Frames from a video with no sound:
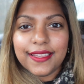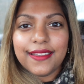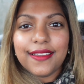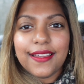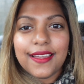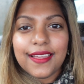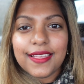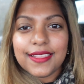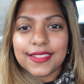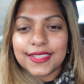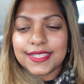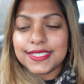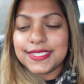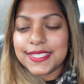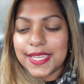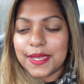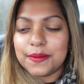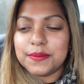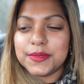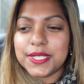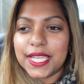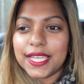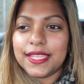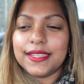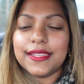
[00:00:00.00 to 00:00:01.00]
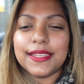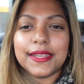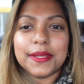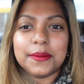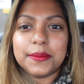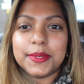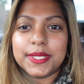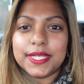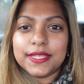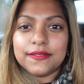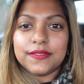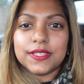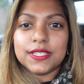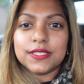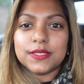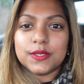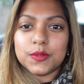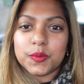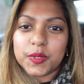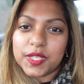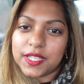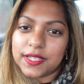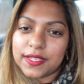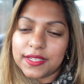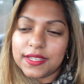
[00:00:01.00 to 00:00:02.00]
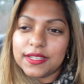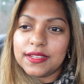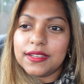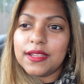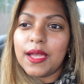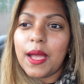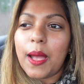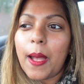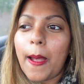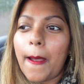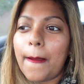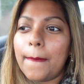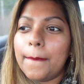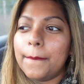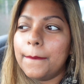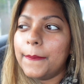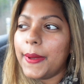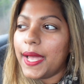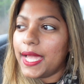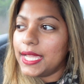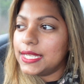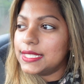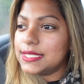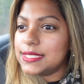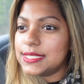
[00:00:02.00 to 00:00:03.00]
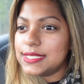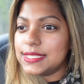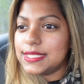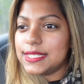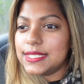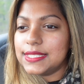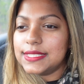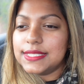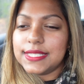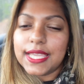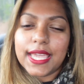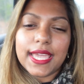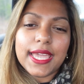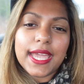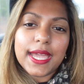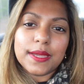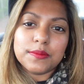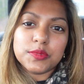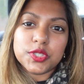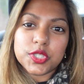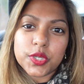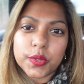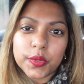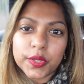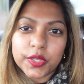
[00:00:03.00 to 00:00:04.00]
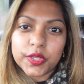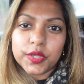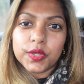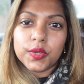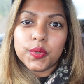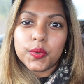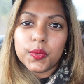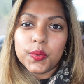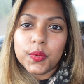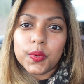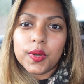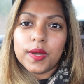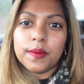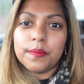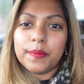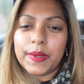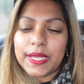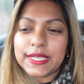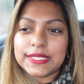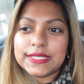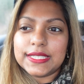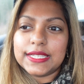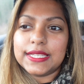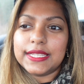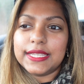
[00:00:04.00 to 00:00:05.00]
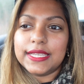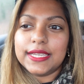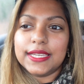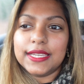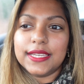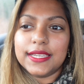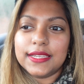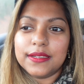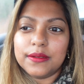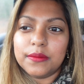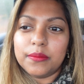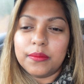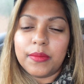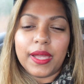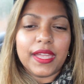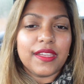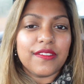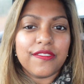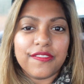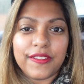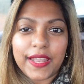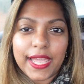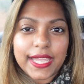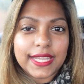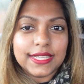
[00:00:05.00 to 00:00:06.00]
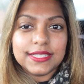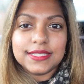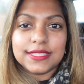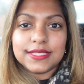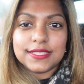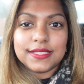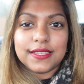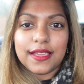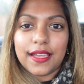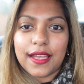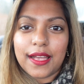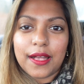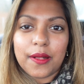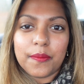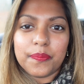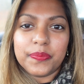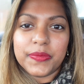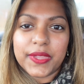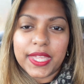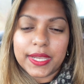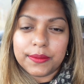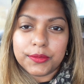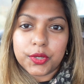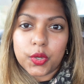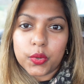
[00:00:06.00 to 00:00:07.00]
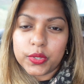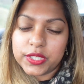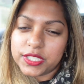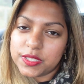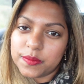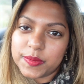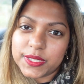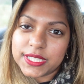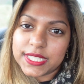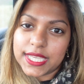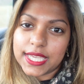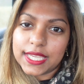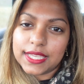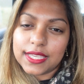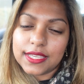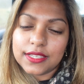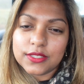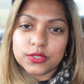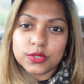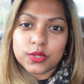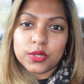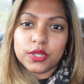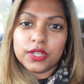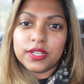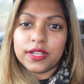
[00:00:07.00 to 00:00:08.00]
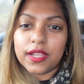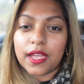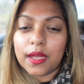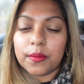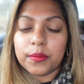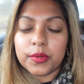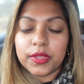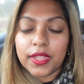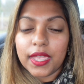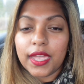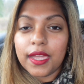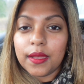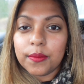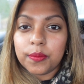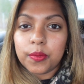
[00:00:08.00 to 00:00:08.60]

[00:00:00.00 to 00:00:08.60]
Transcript: on the same day that I'm leaving Sweden, but today I'm showing you basically my flight that I'm going to be taking, so you can come to